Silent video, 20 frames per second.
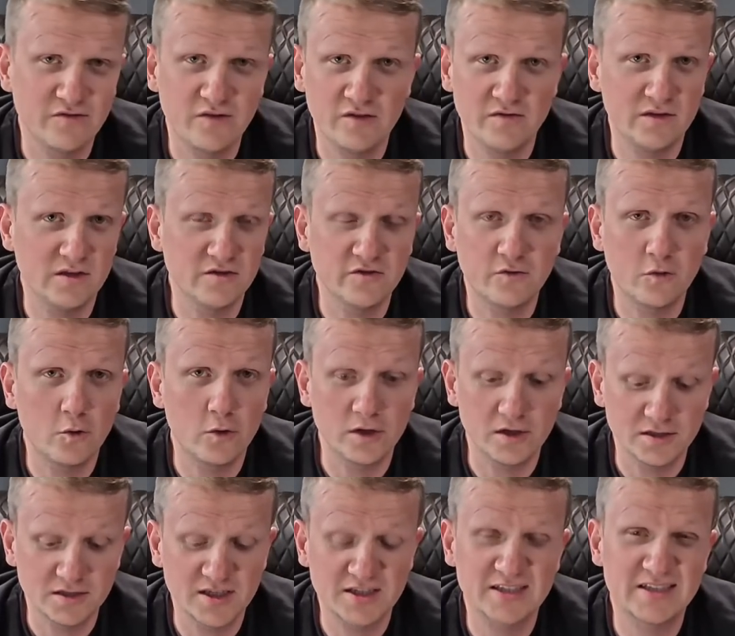50s,
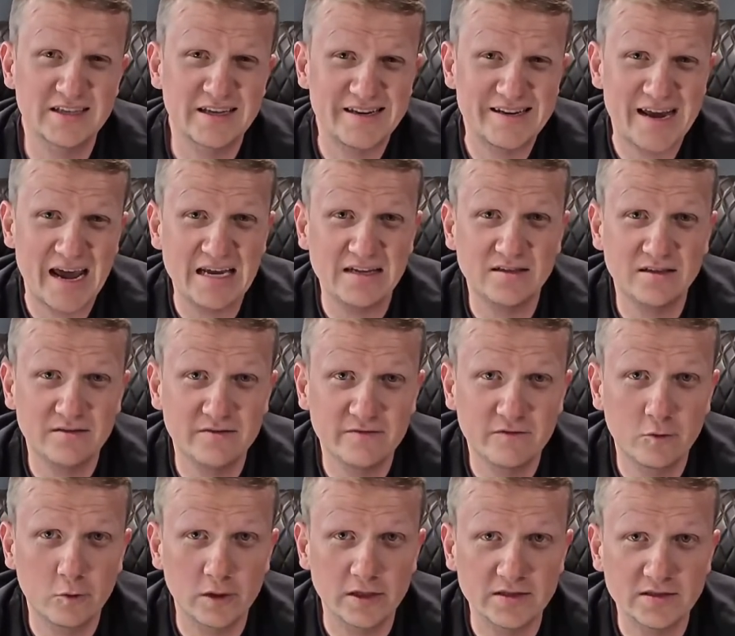40s. This is a
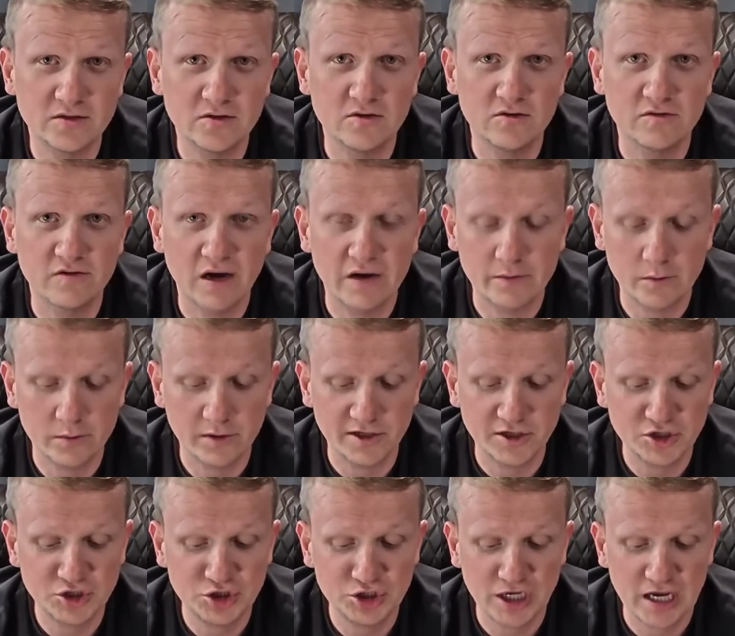1942
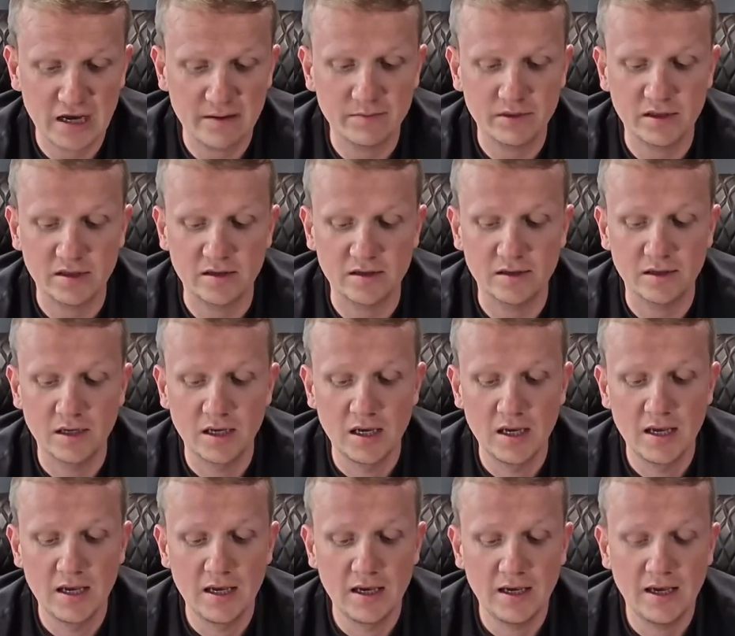Vibroplex Champion,
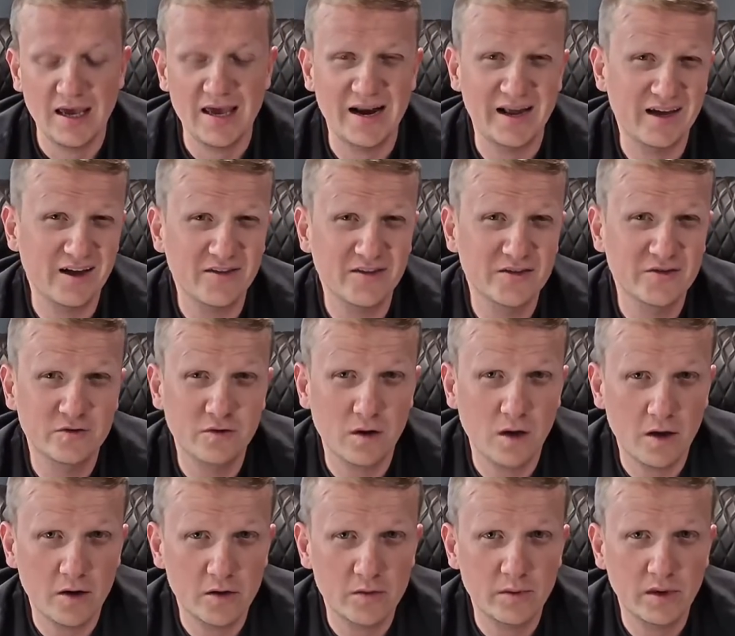and I got this for
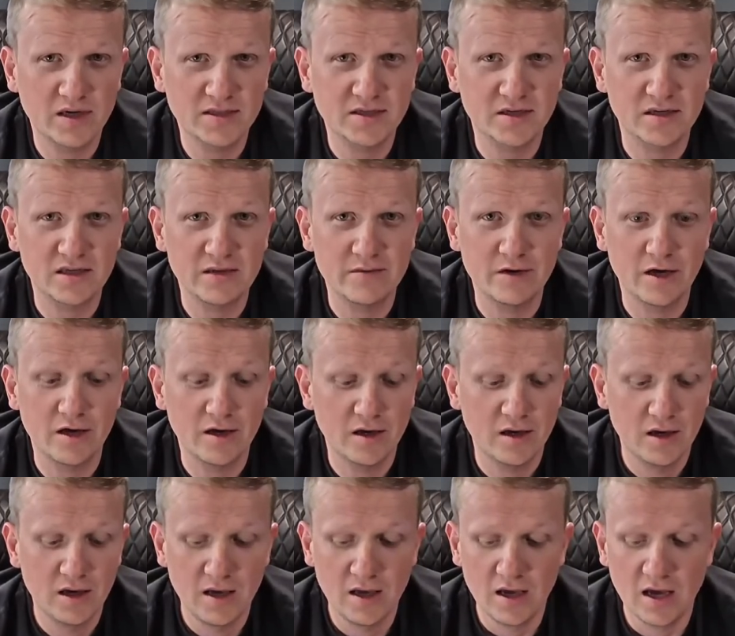$100 on eBay.
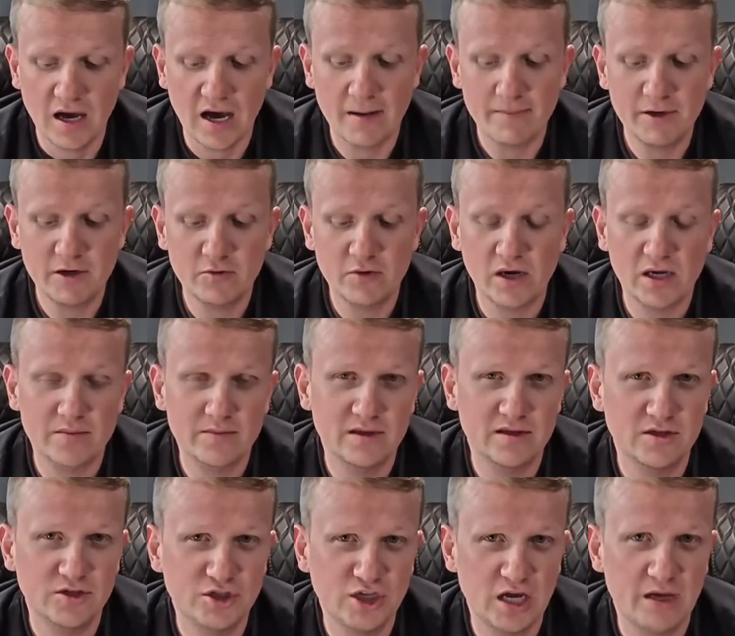I'm going to recommend
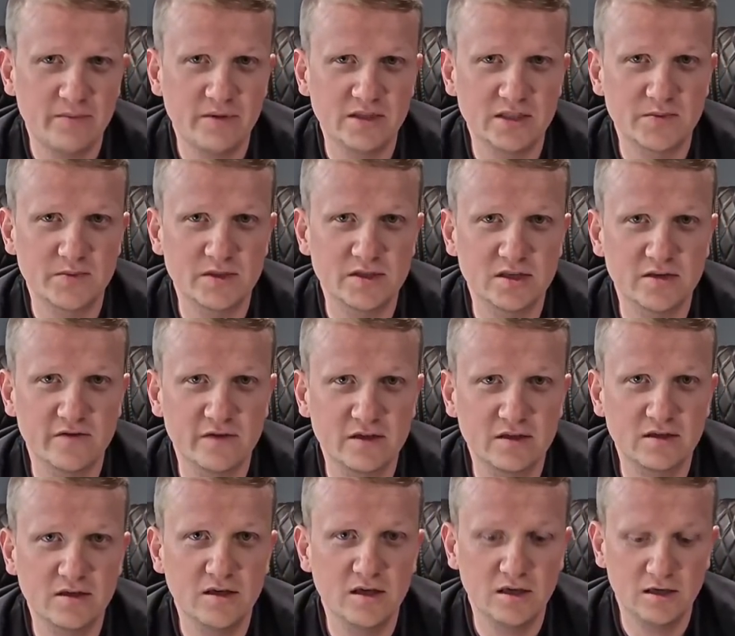the Champion
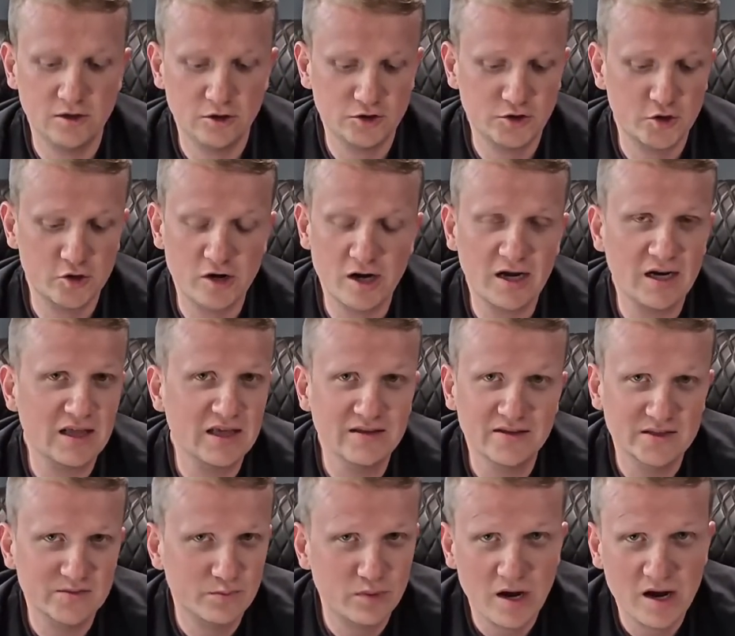specifically. So you're not going to get
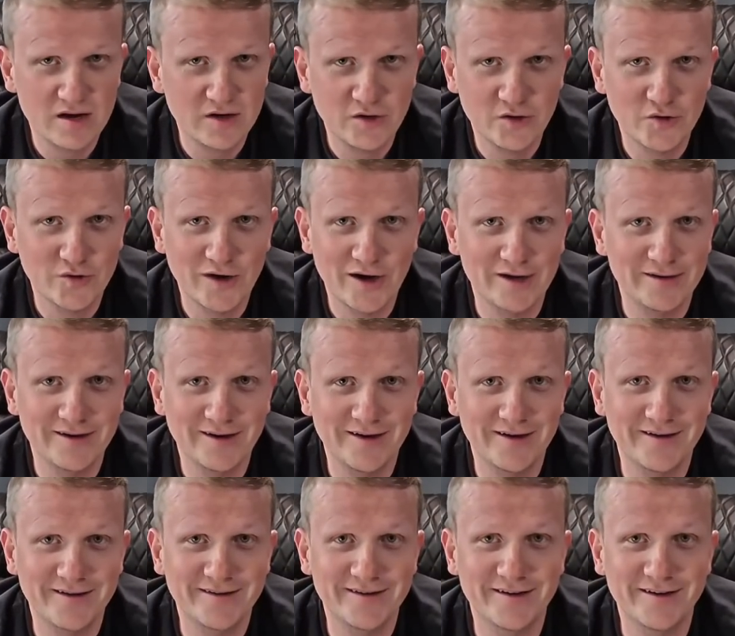this brand new
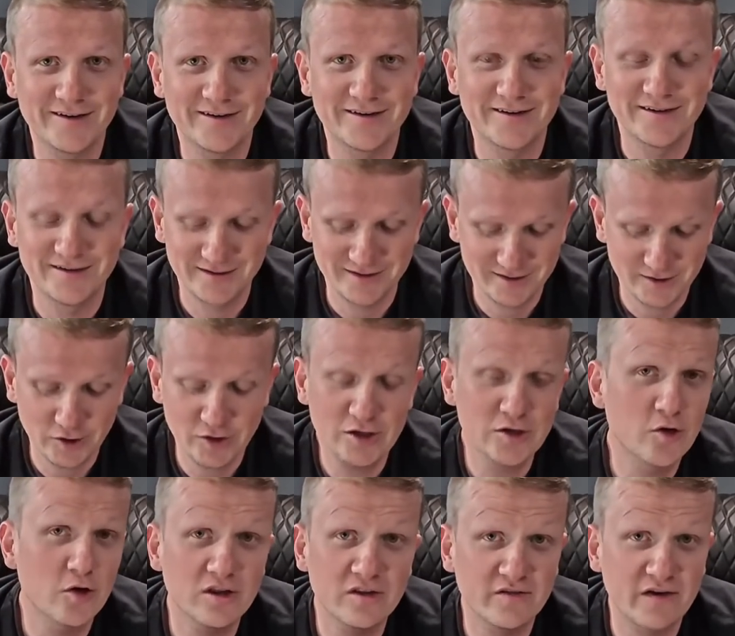at you can
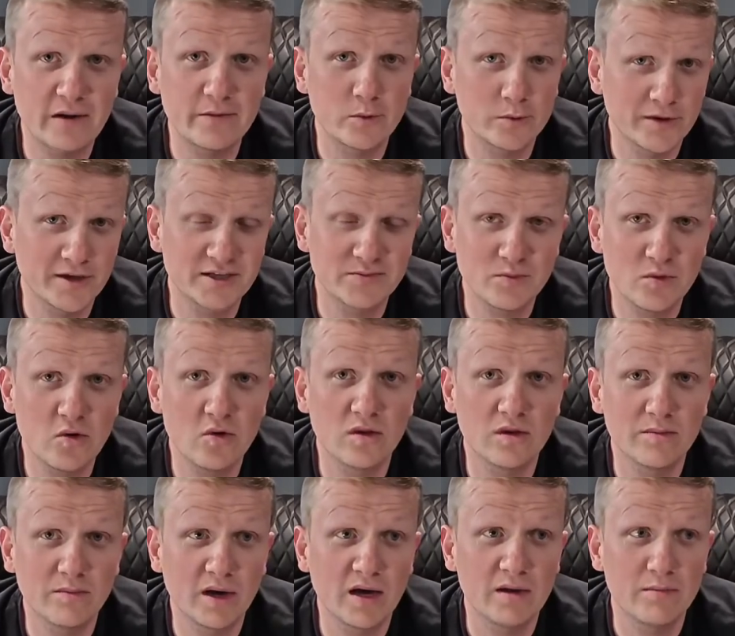go to the Vibroplex booth
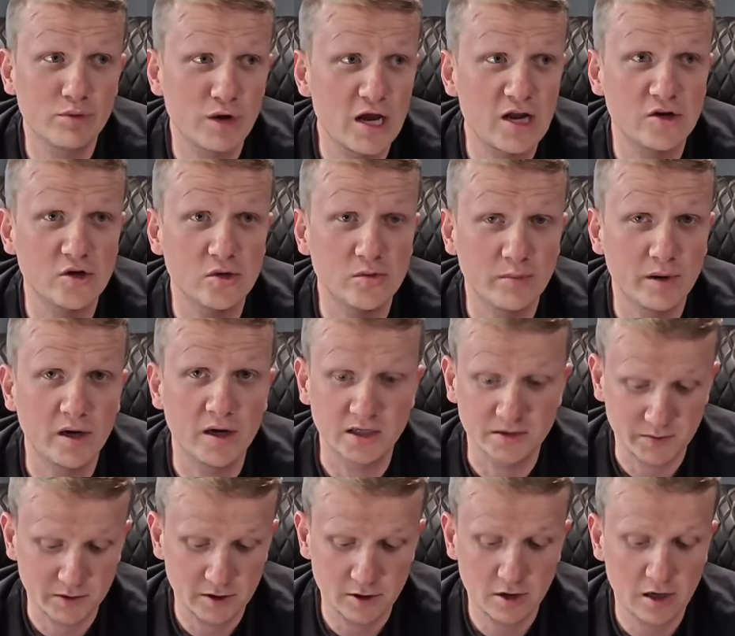and buy brand new bugs,
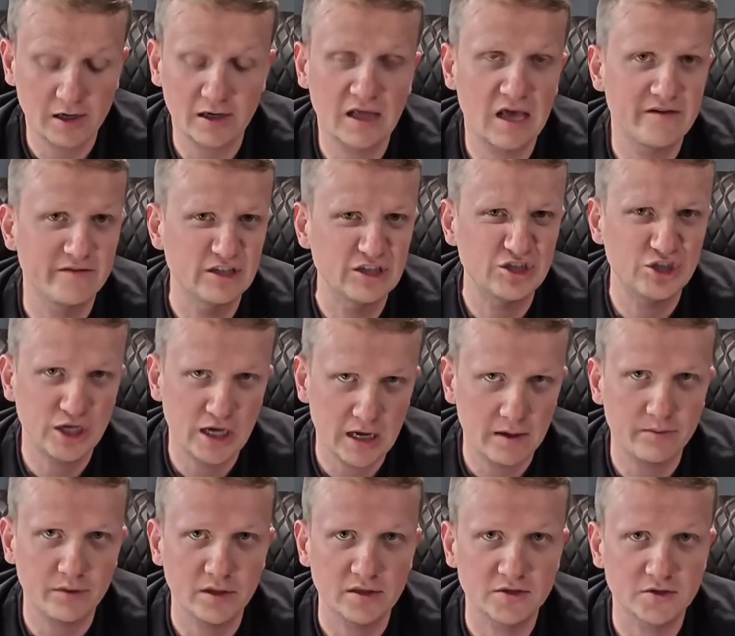but they're not going to have a
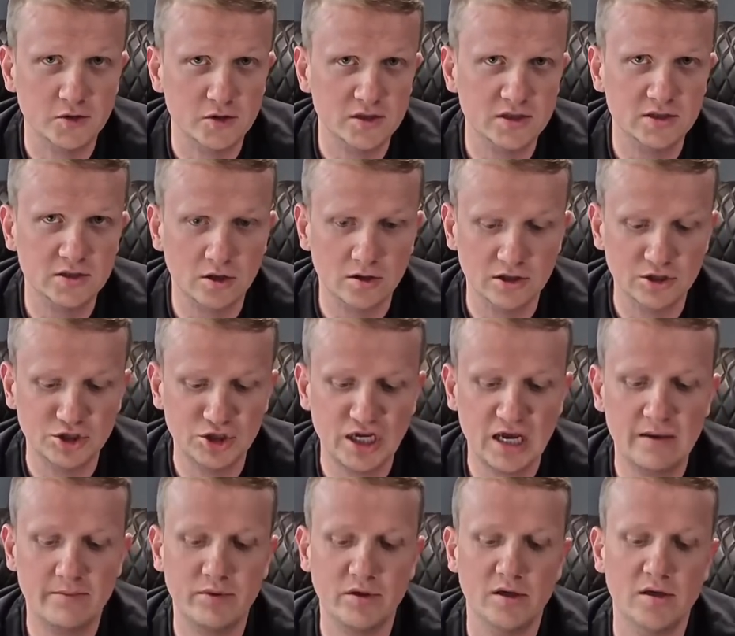Champion. So this is called a
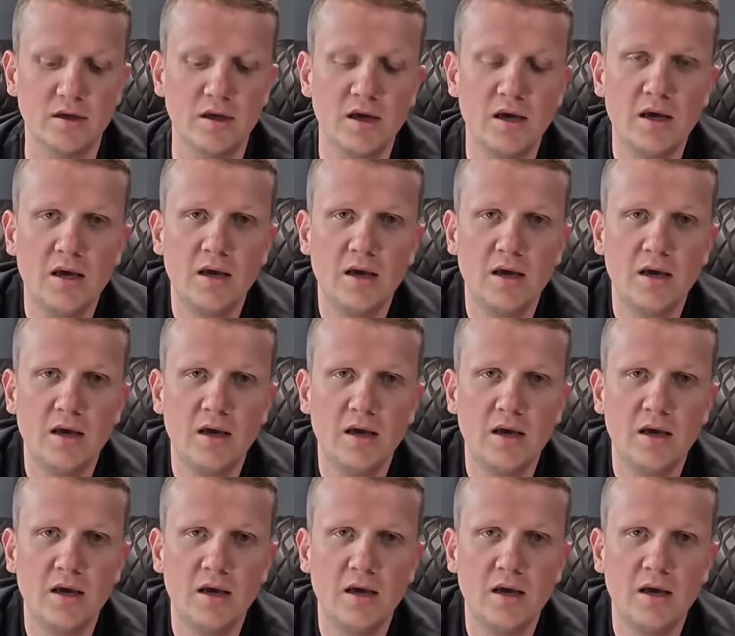Champion.